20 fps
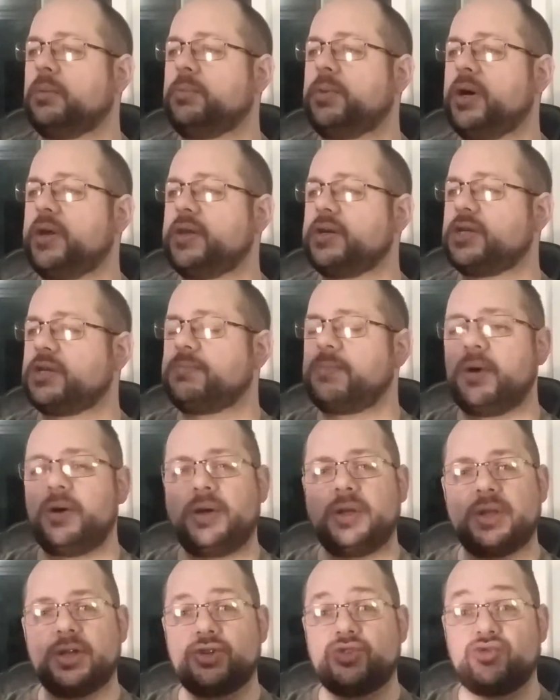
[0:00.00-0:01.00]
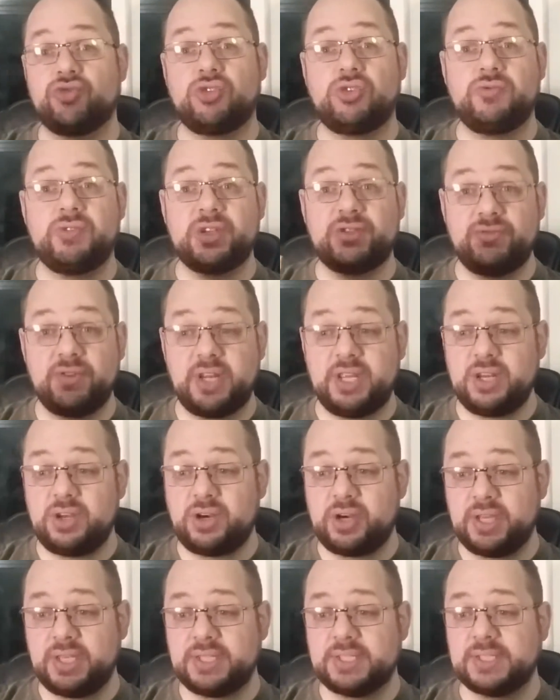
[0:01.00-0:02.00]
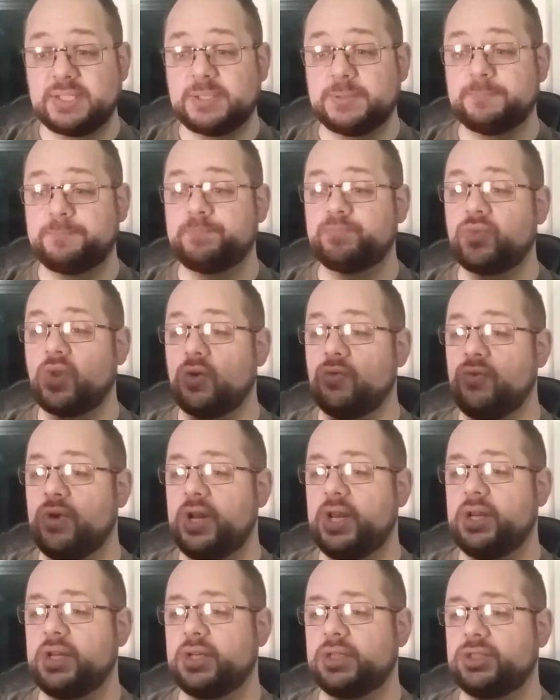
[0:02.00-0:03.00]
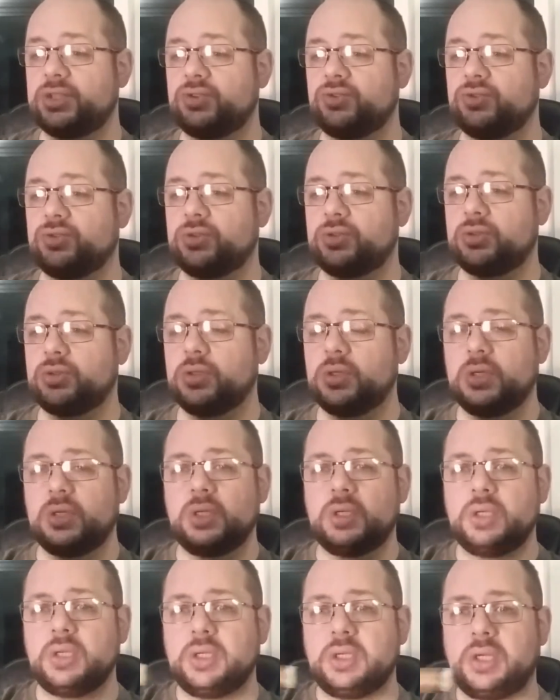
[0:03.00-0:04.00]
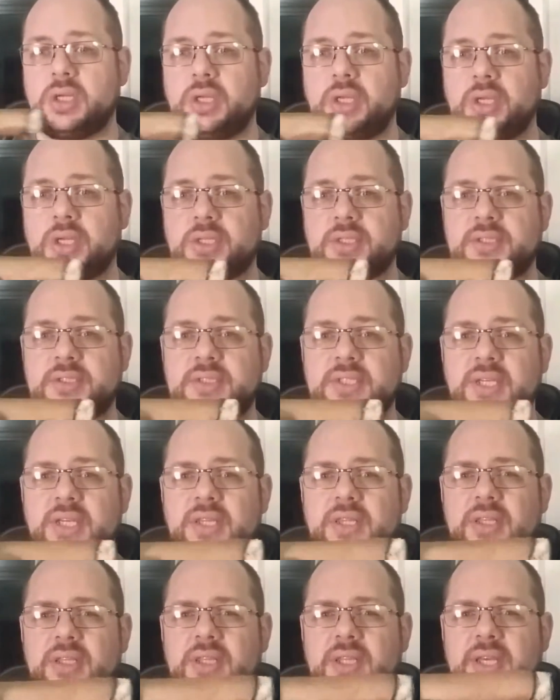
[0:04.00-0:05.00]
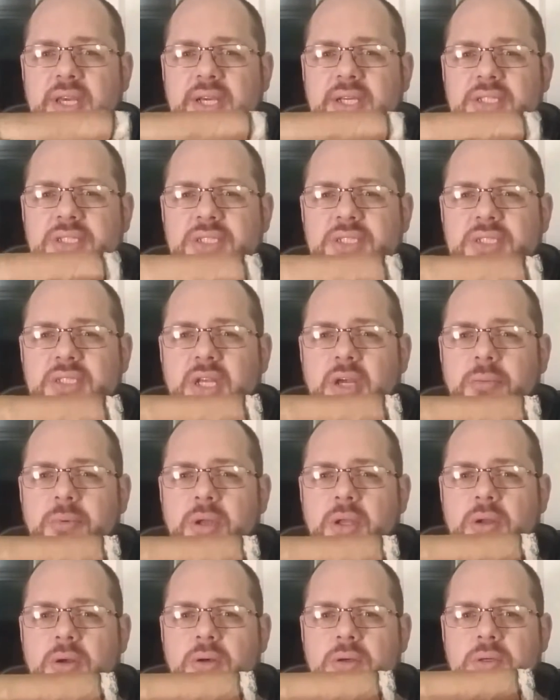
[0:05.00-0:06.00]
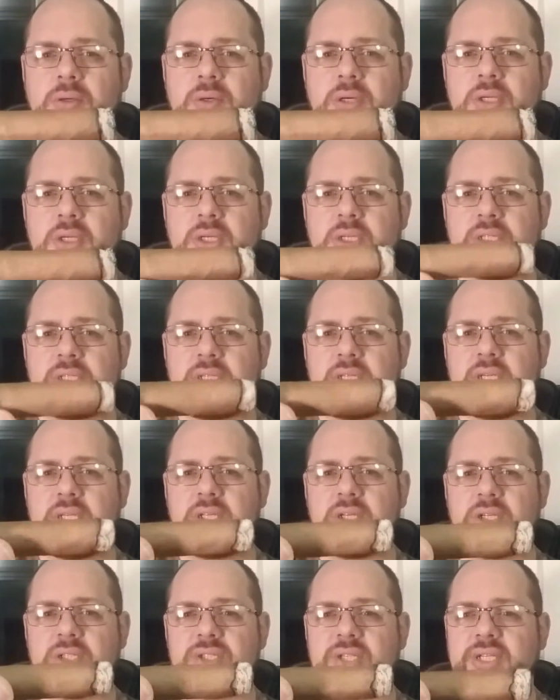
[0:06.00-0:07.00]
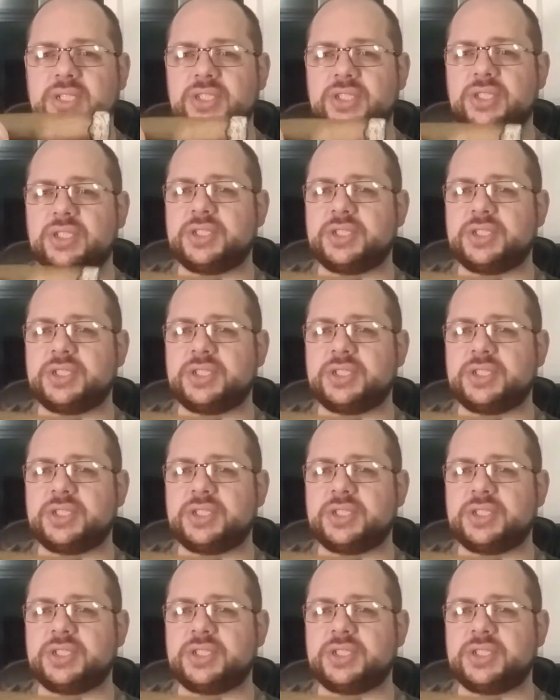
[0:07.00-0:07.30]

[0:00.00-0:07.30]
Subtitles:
But the smoke, the draw is really nice. A really nice draw. You can see that the ash is coming along quite nicely. Nice ash